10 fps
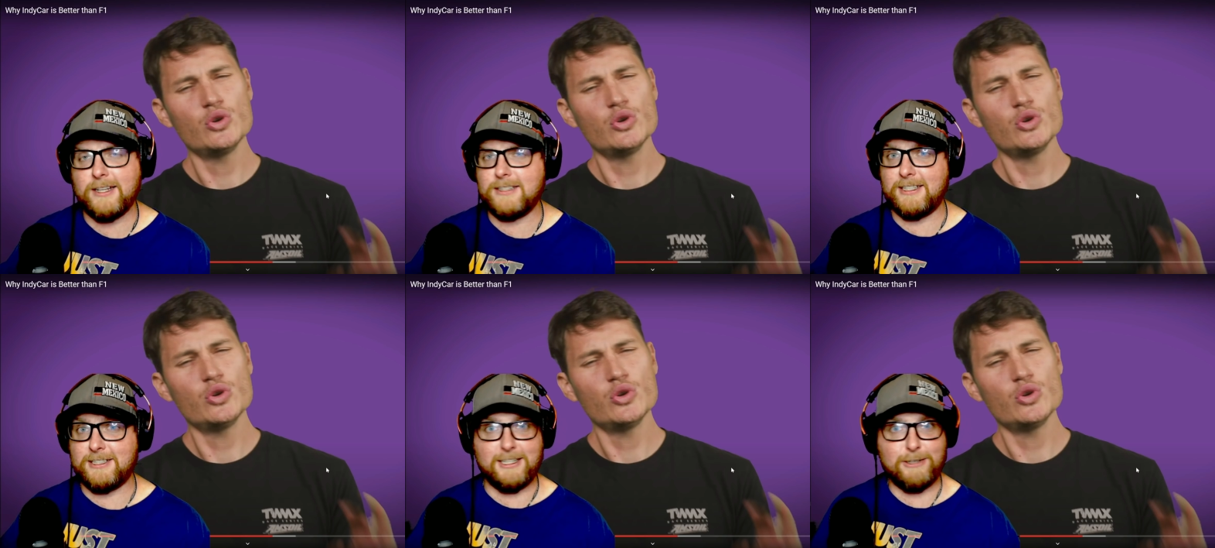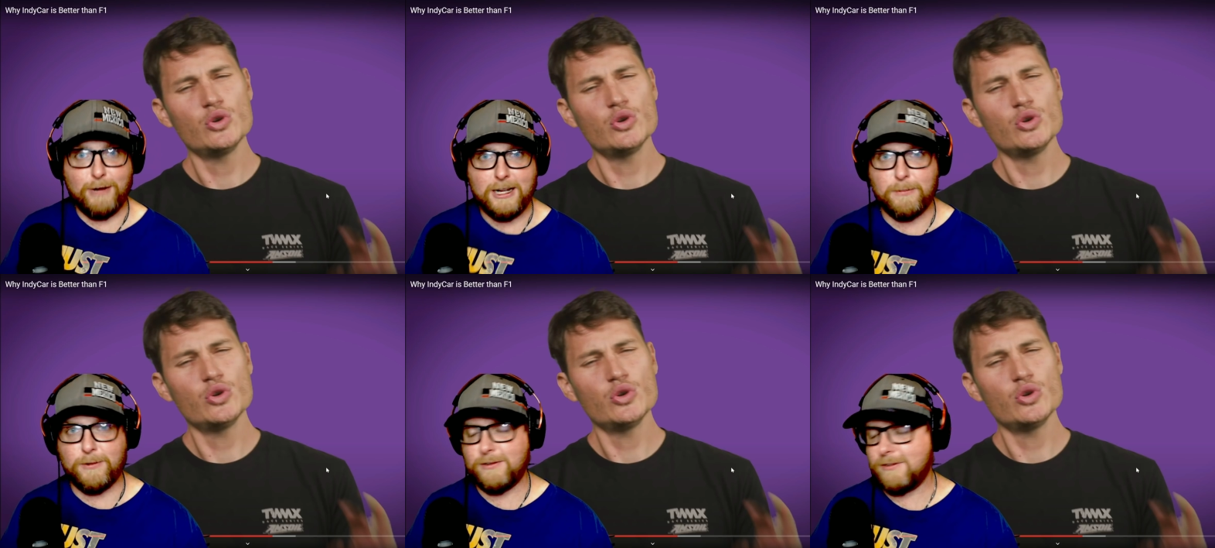Speaker 1: It's it's
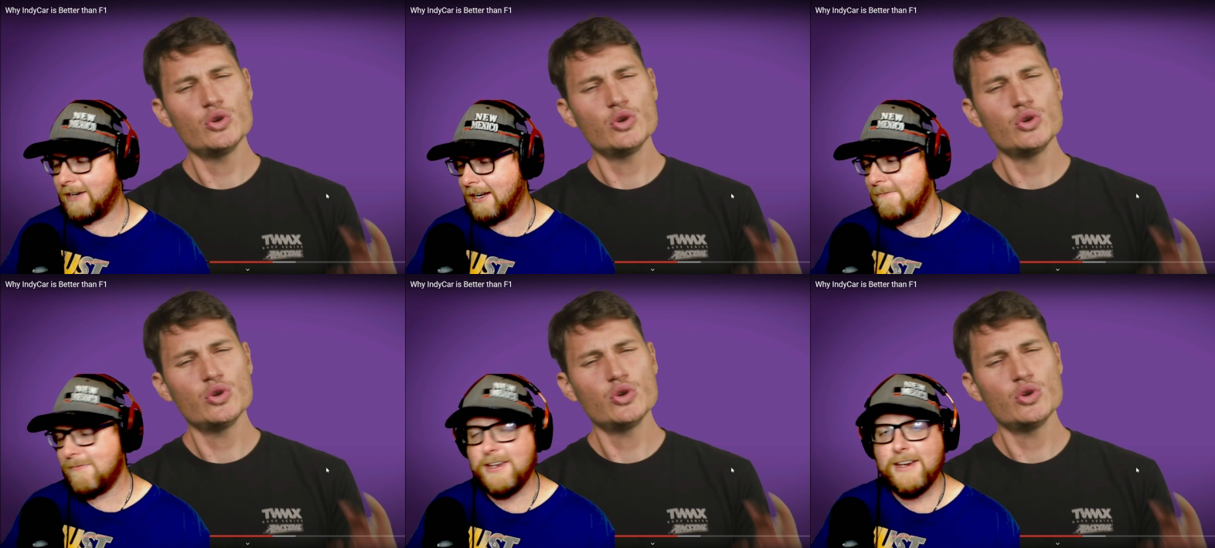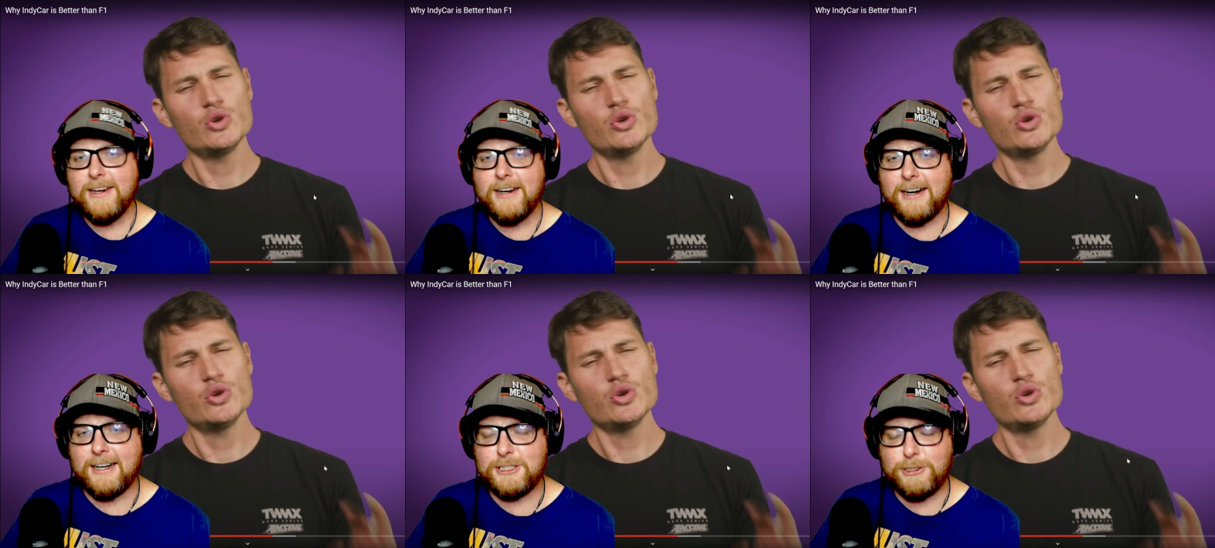incredible, right?
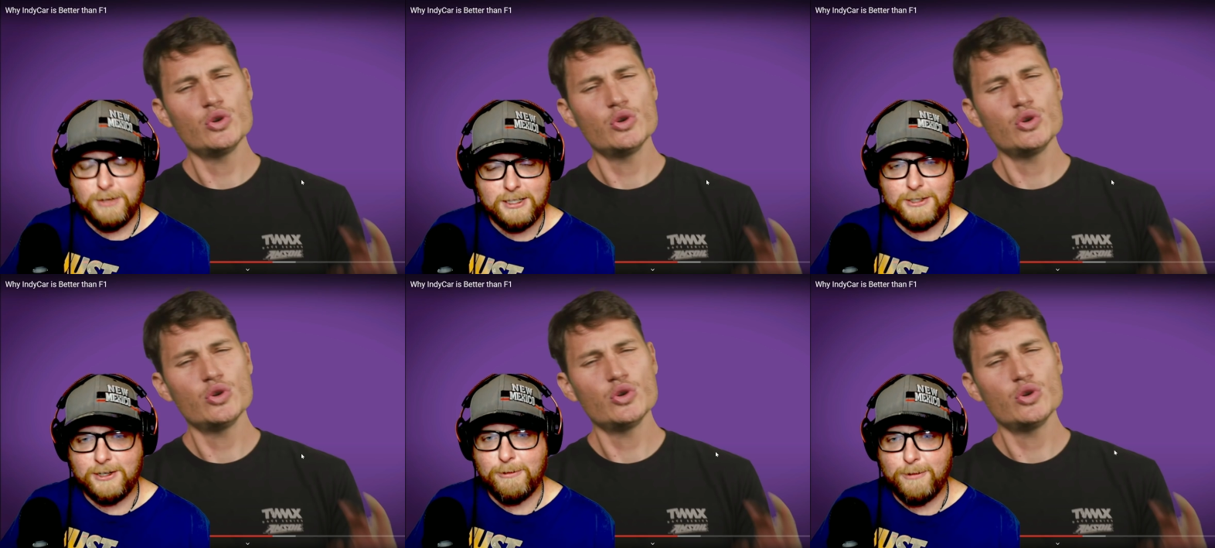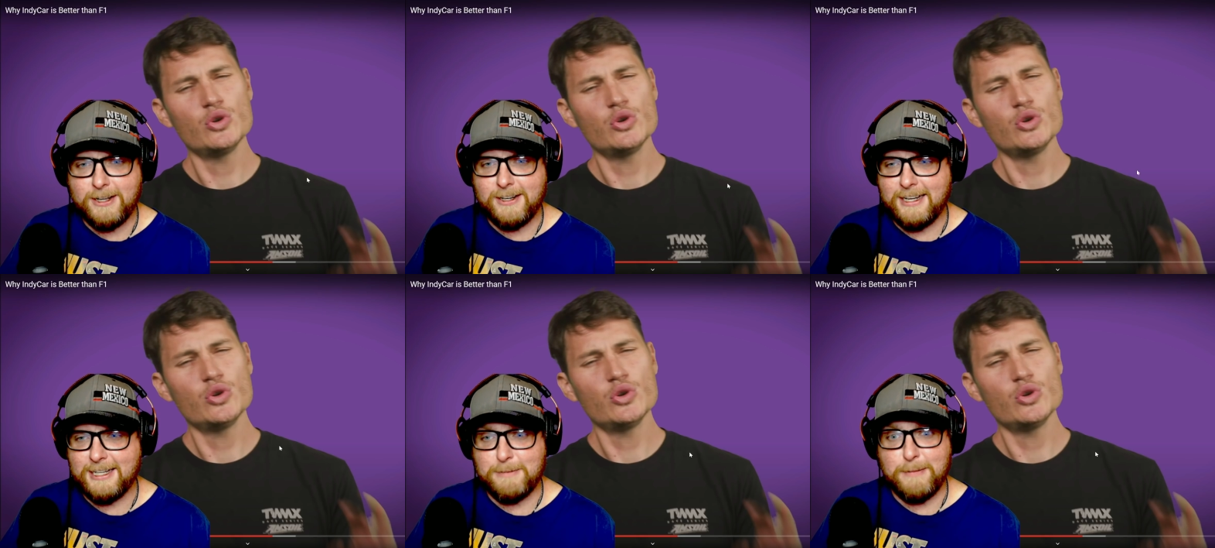Uh, 231
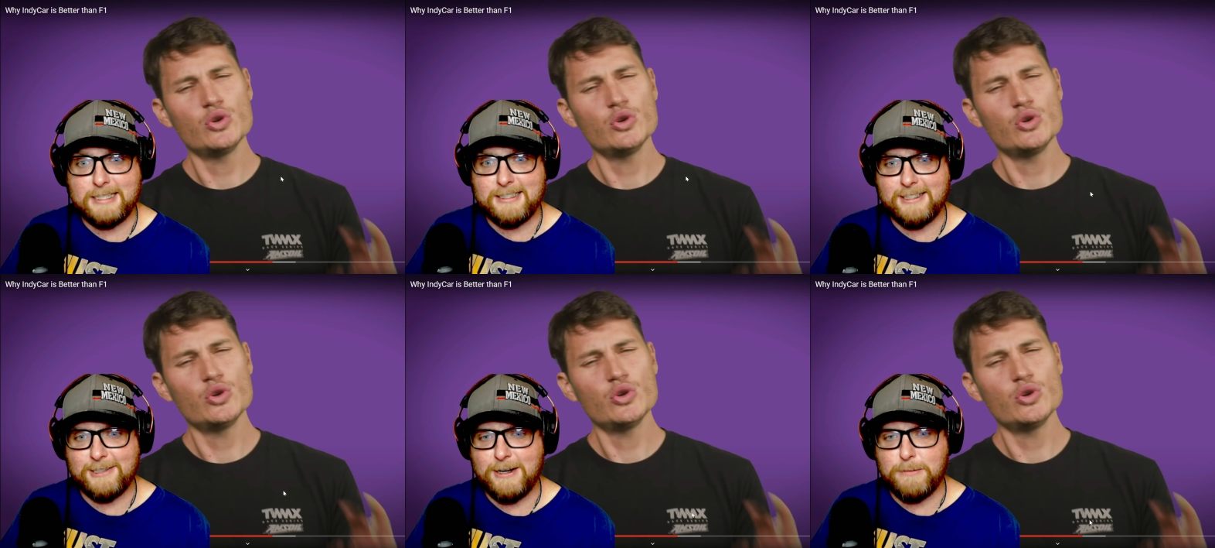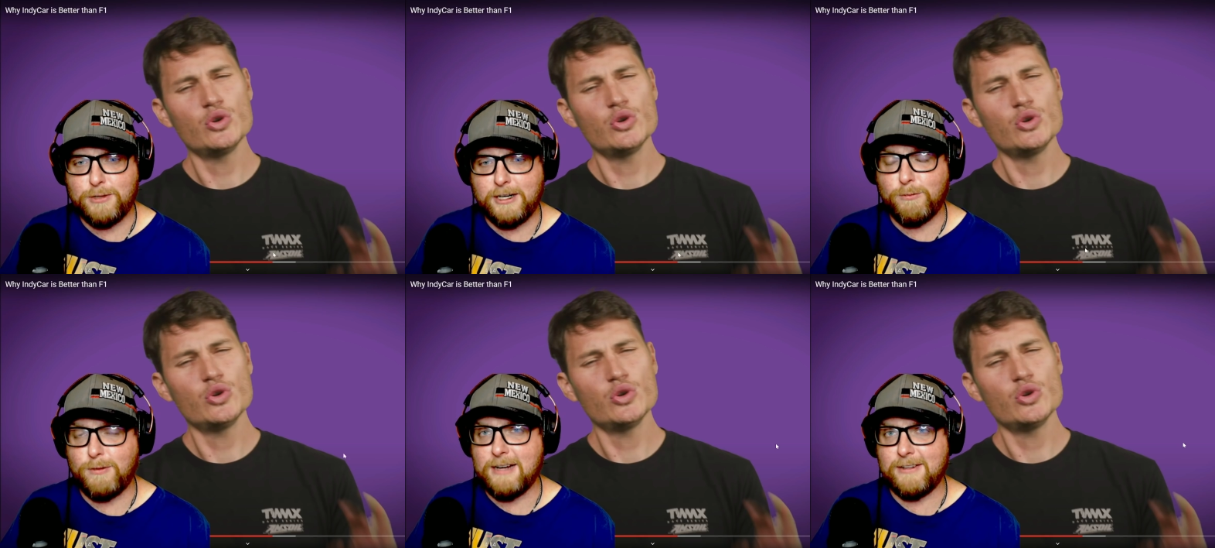at the Mexican Grand Prix.
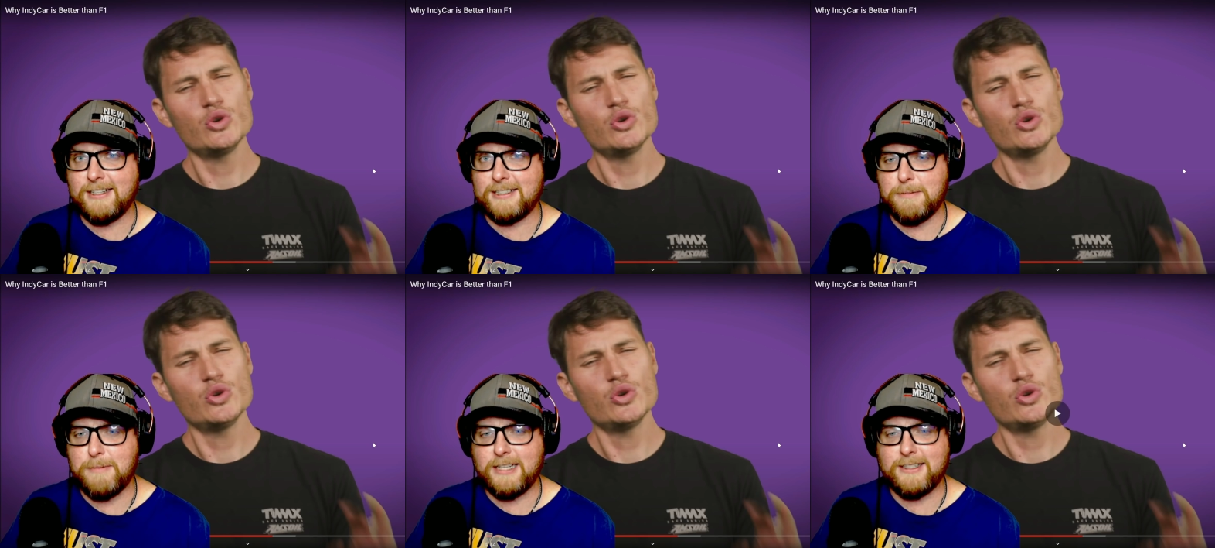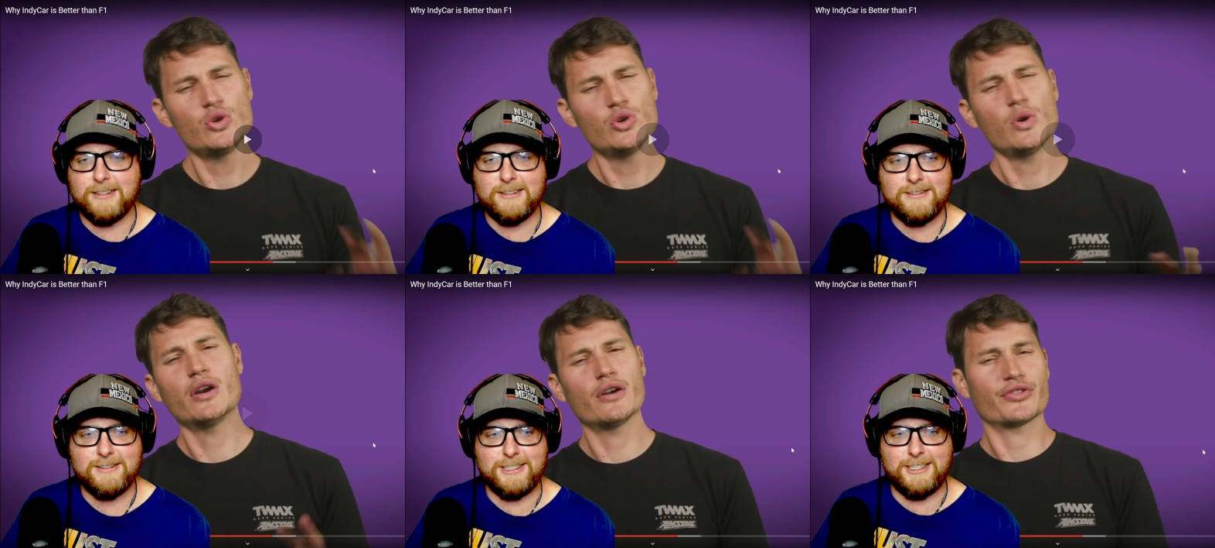Wow, that is amazing.
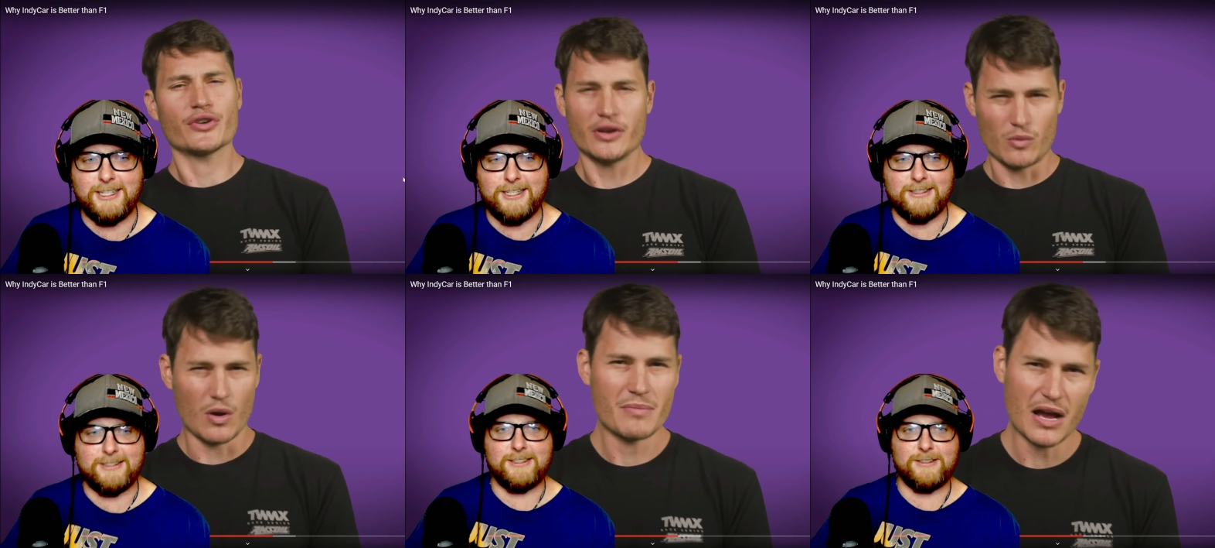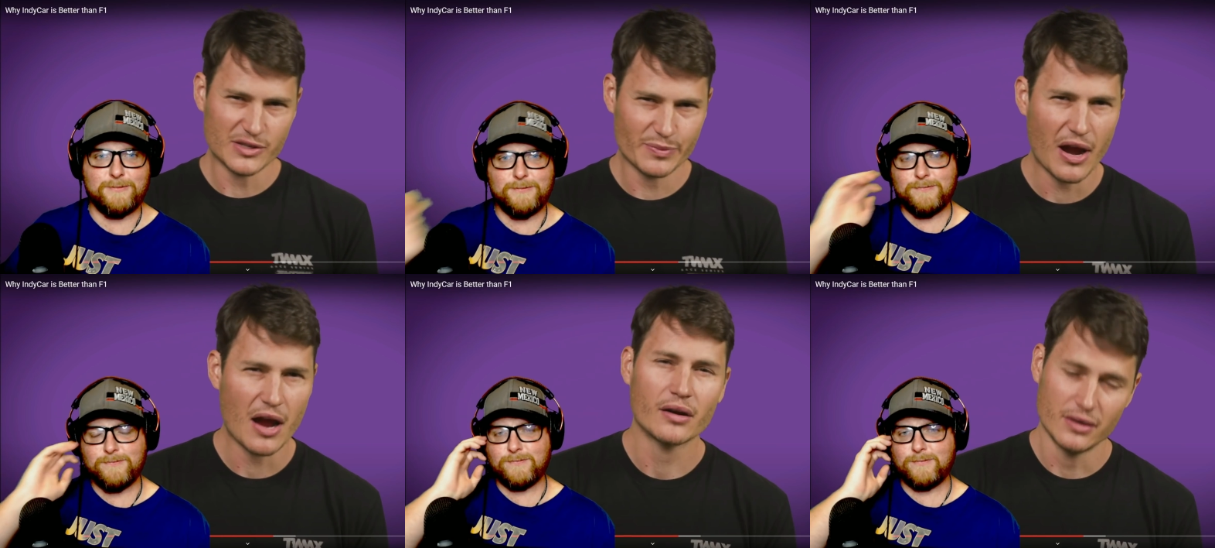
Speaker 2: 231 Jeez. miles
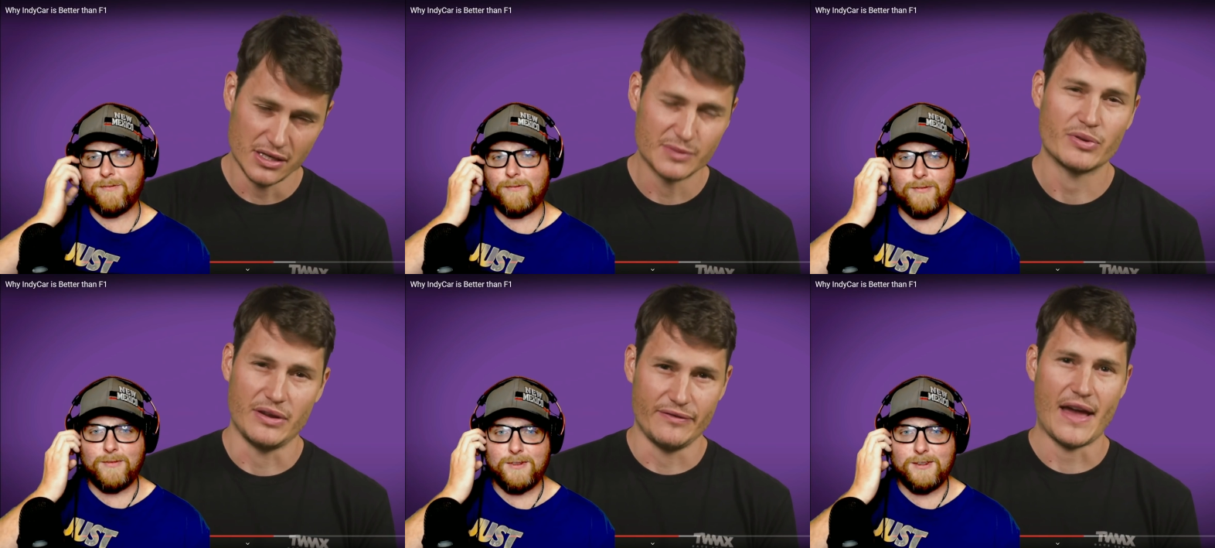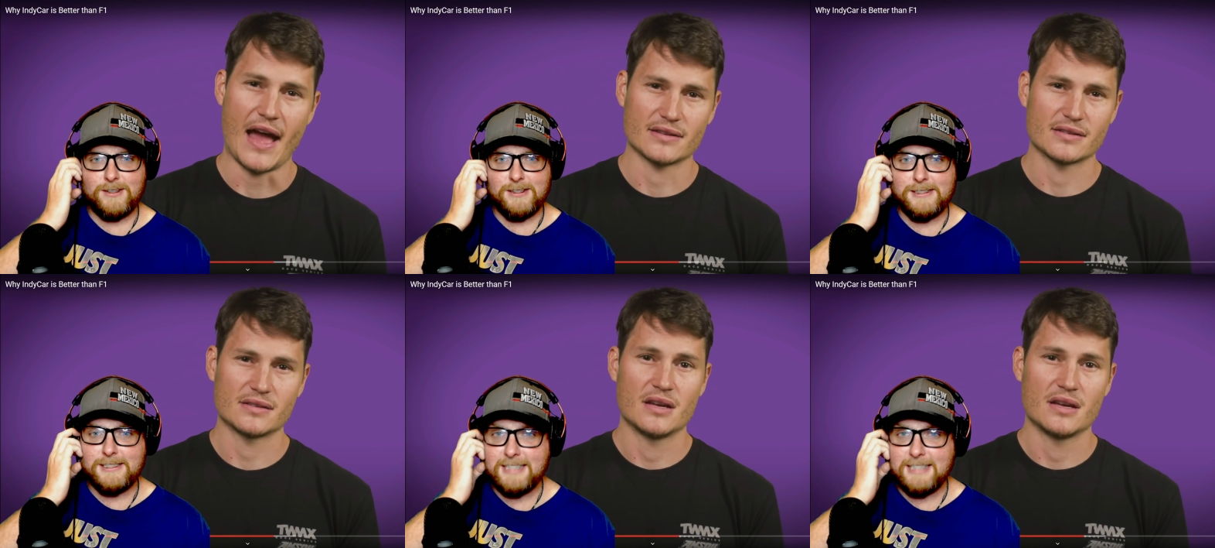per hour is pretty fast.